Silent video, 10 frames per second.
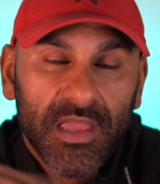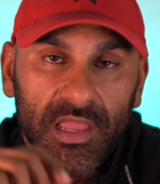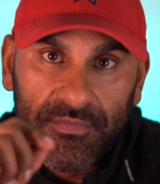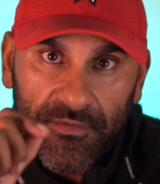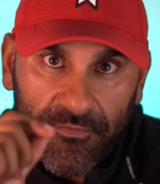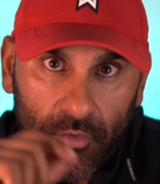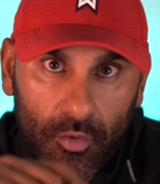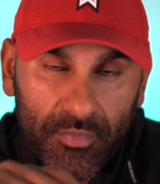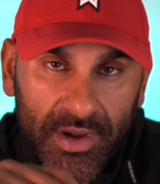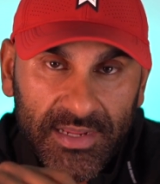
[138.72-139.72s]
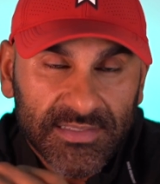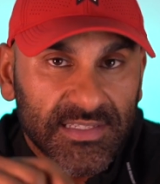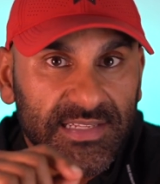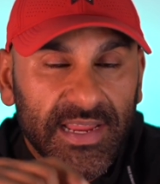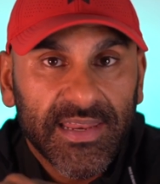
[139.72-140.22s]
If the form breaks, the
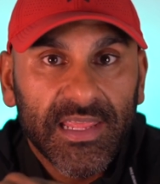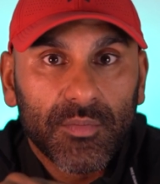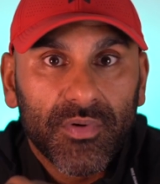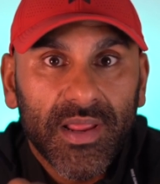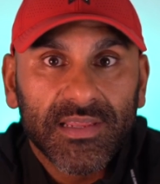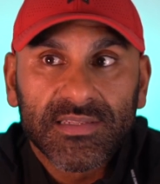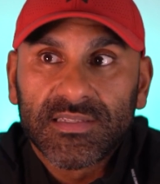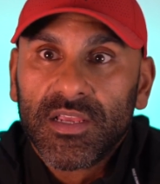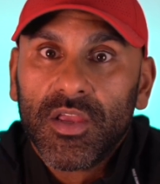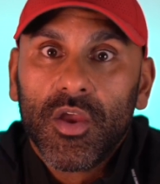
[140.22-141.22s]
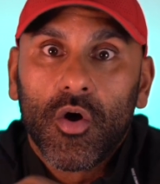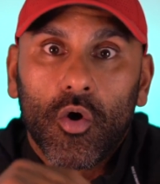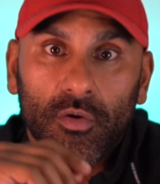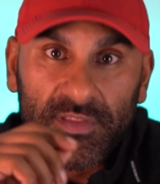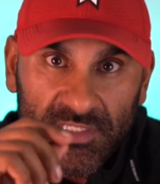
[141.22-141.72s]
technique breaks,
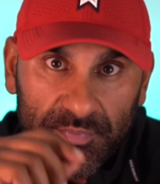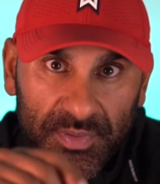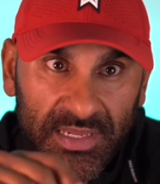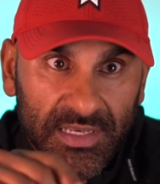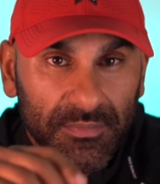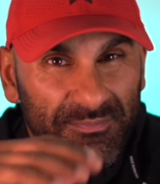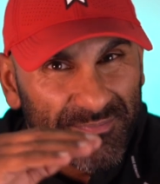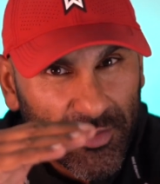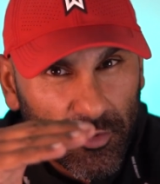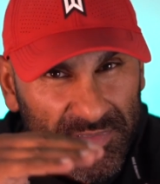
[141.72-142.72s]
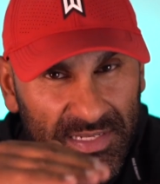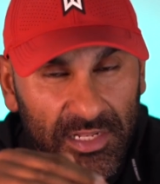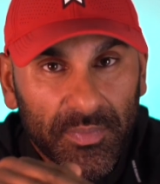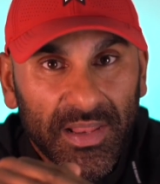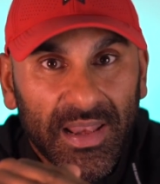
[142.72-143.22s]
or the speed becomes a
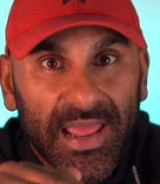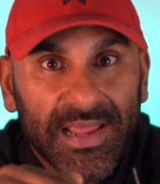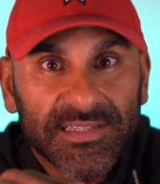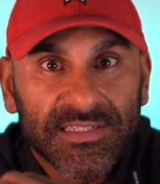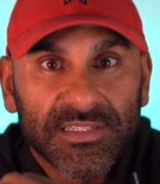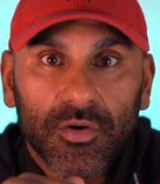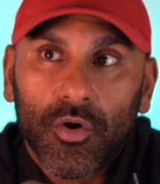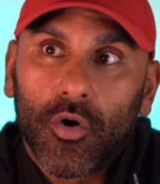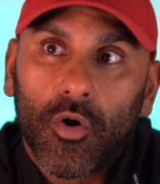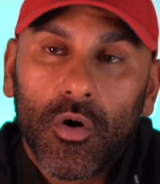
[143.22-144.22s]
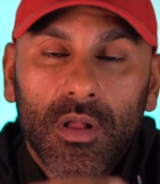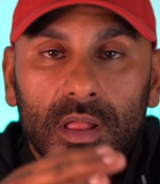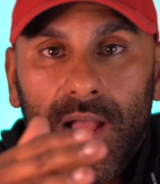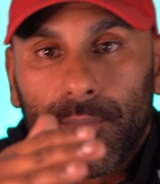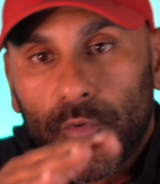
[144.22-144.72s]
little bit less, or
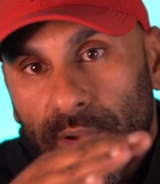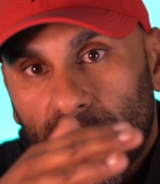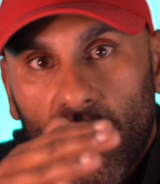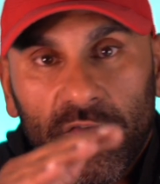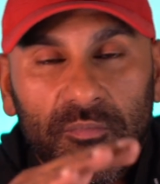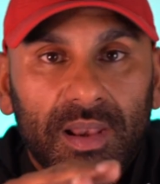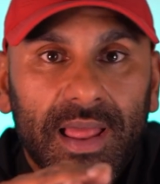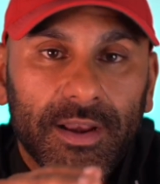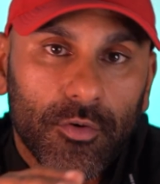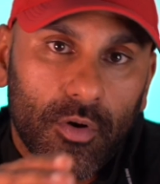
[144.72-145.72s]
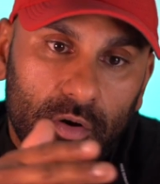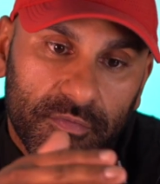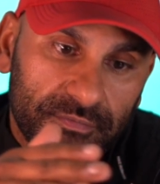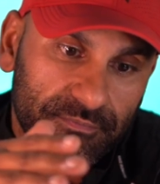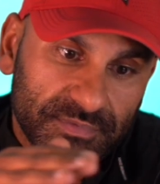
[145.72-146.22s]
I'm going off plan or
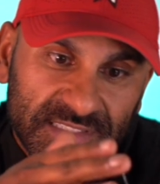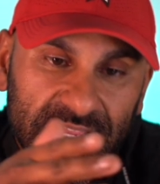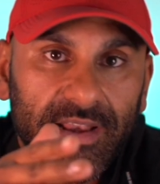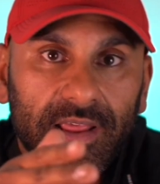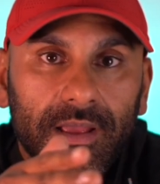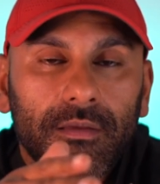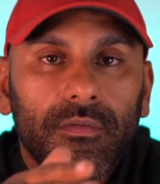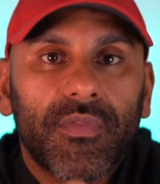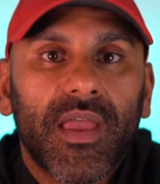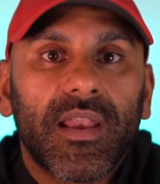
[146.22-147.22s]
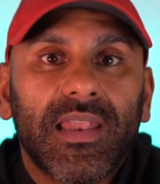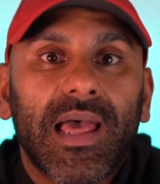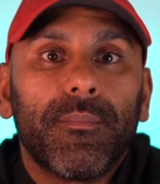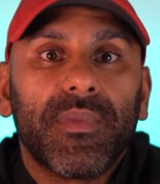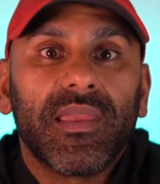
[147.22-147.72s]
off center, then
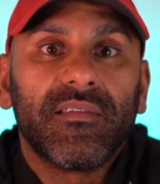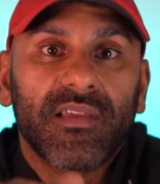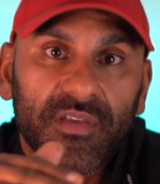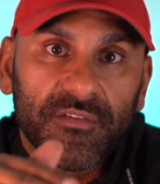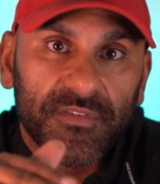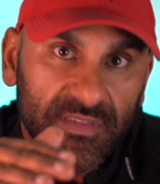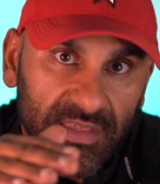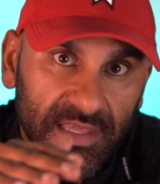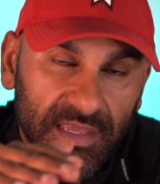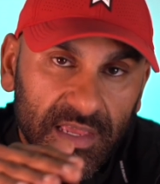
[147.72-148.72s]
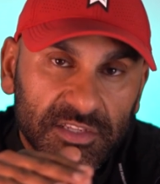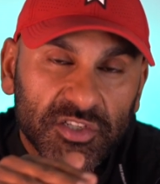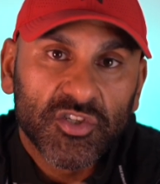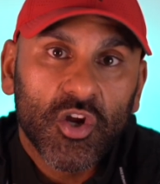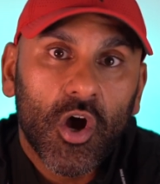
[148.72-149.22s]
that means I've hit fatigue,
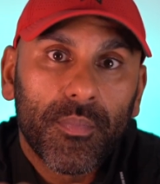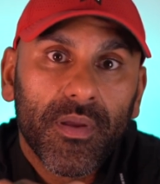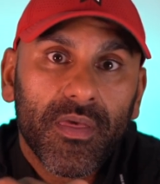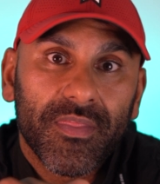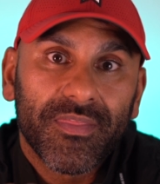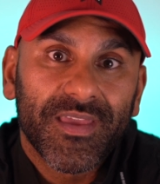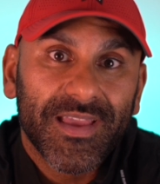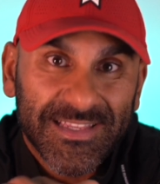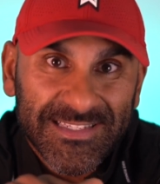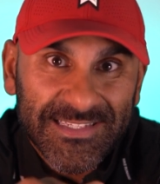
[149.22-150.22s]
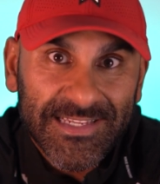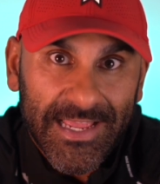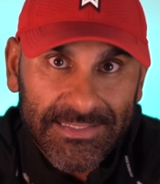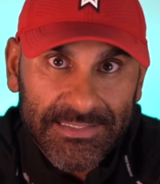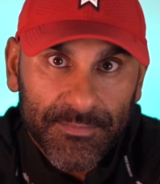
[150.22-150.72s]
stop the
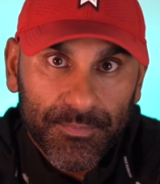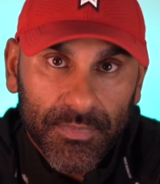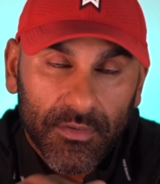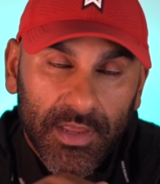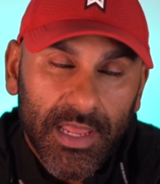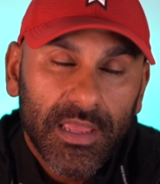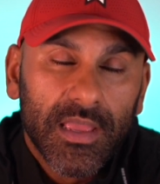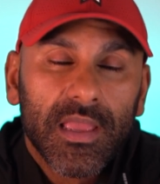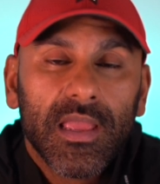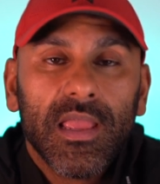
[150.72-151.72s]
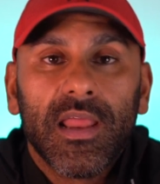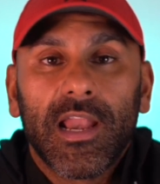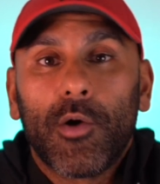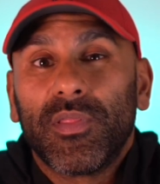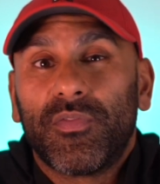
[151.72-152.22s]
set. Okay?
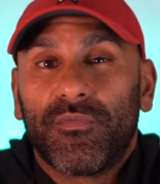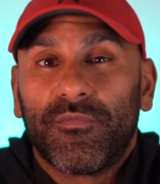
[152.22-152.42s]
Now with